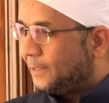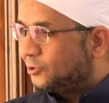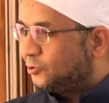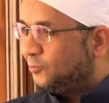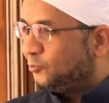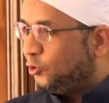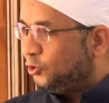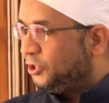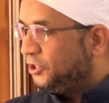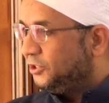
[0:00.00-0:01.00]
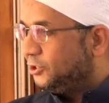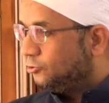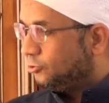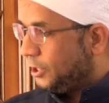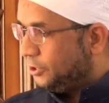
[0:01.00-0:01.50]
stop joining
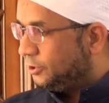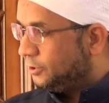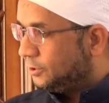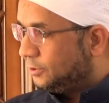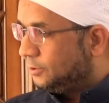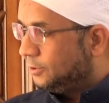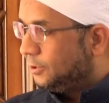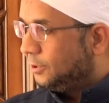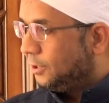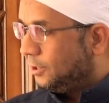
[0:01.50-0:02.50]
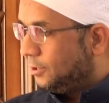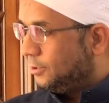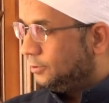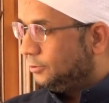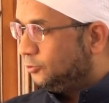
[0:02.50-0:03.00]
these occasions,
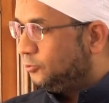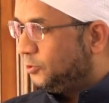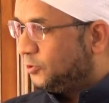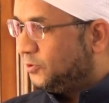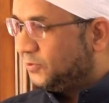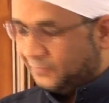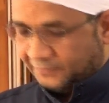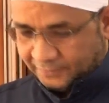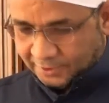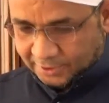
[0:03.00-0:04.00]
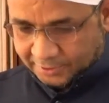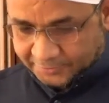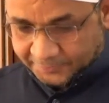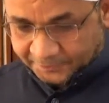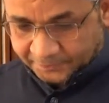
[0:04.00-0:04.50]
uh, you know, because of
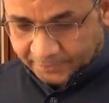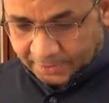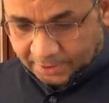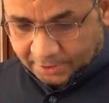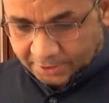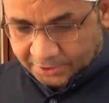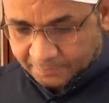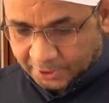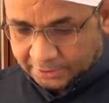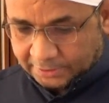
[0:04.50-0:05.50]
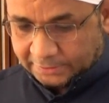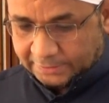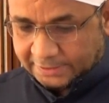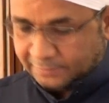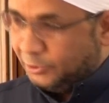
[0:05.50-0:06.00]
uh, this. But it
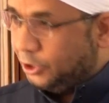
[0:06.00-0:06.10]
doesn't